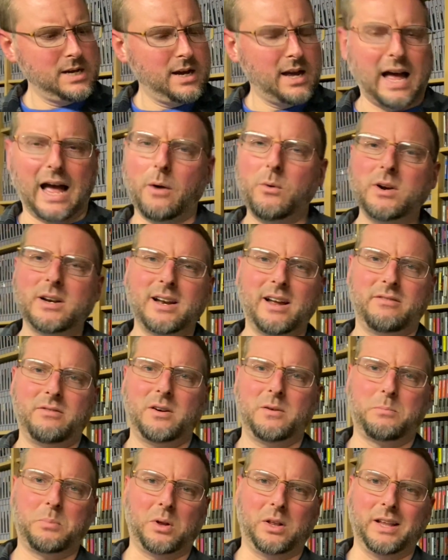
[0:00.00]
I would
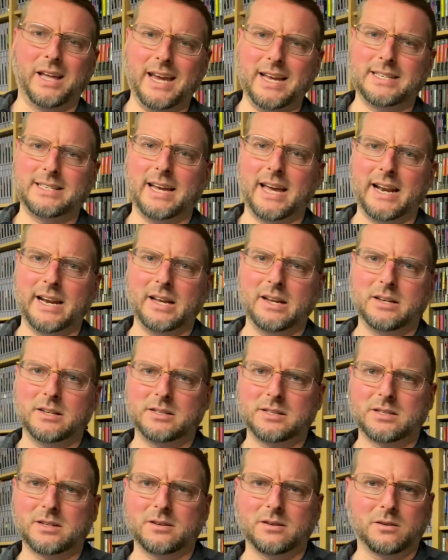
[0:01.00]
never play
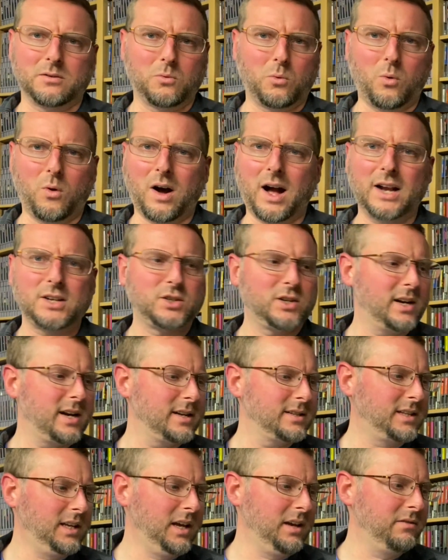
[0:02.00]
tennis or watch it
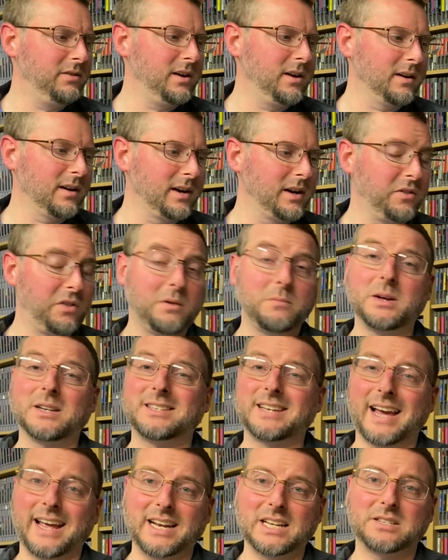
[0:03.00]
on TV or anything, but
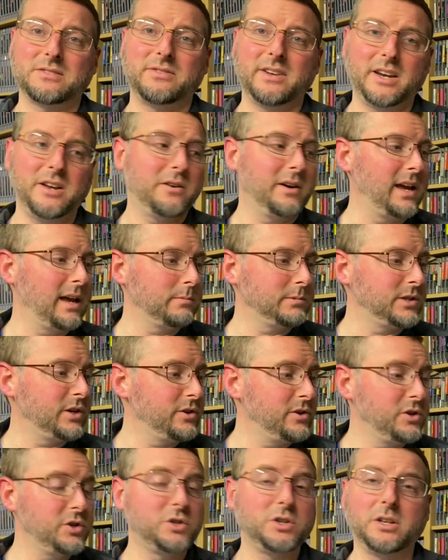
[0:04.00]
tennis video games are
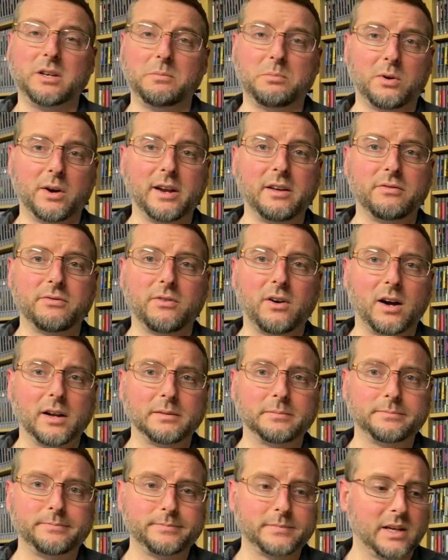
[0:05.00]
usually pretty fun,
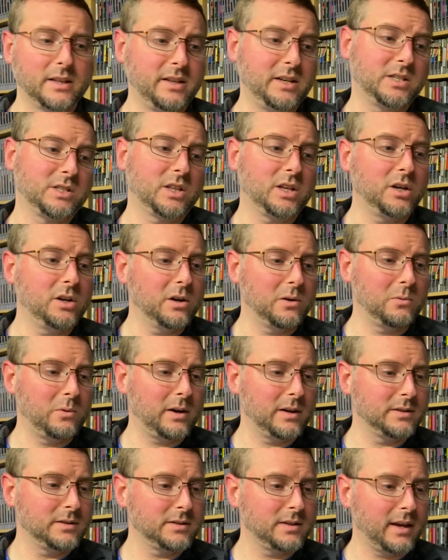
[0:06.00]
at least the good
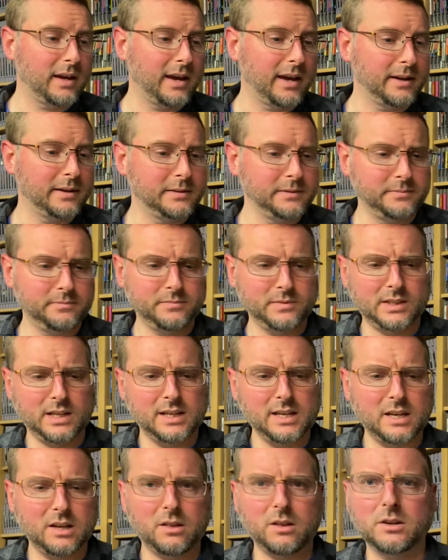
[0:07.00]
ones. And
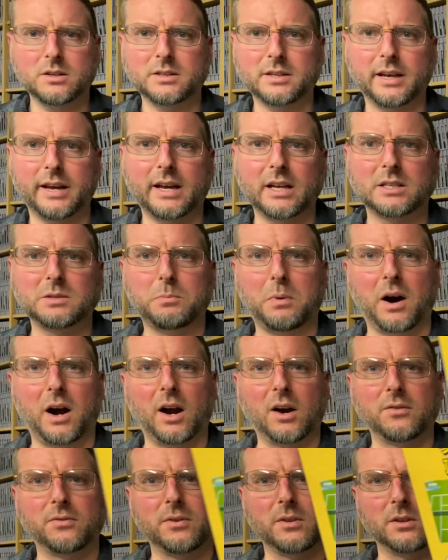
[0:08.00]
it looks like it's
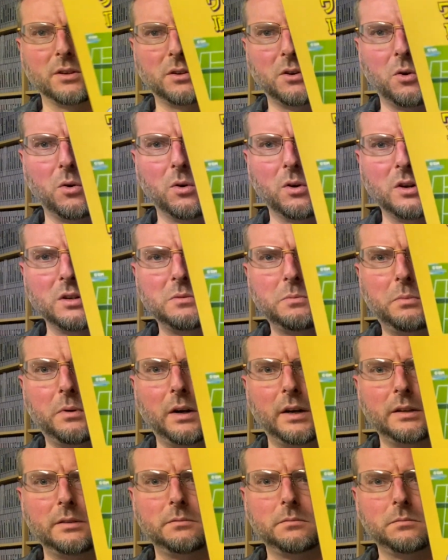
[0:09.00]
par for the course,
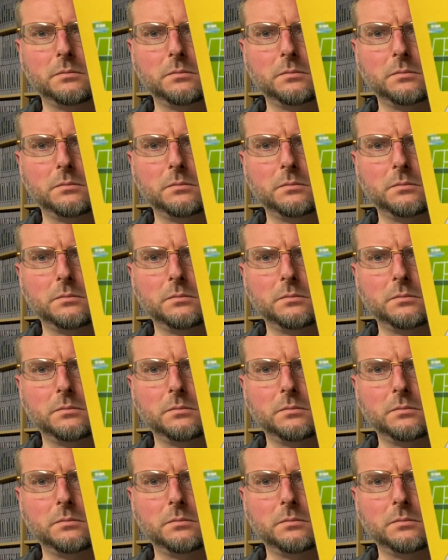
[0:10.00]
but